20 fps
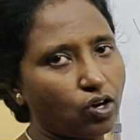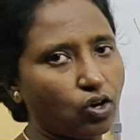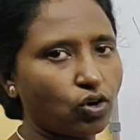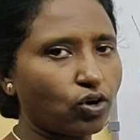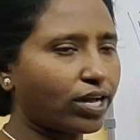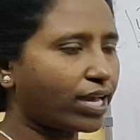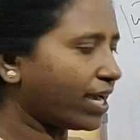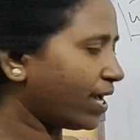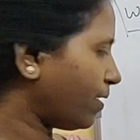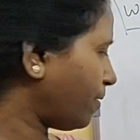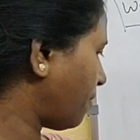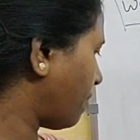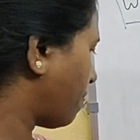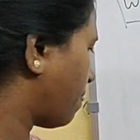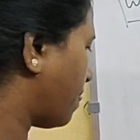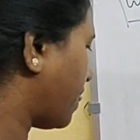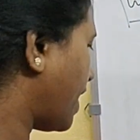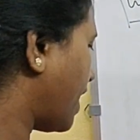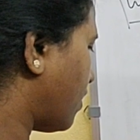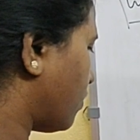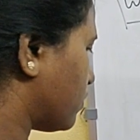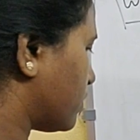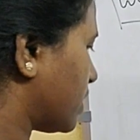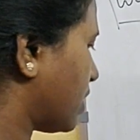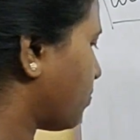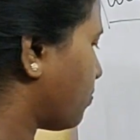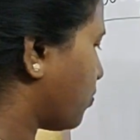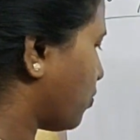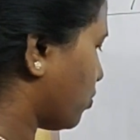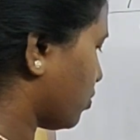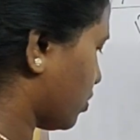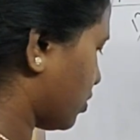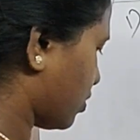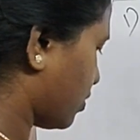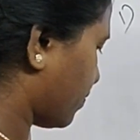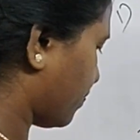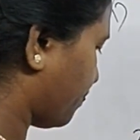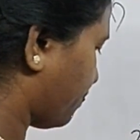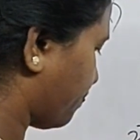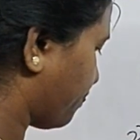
Okay. Now suppose